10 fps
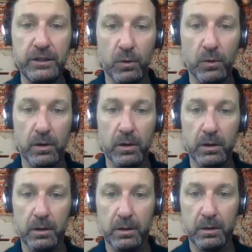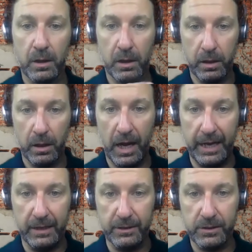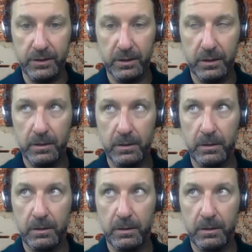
your clients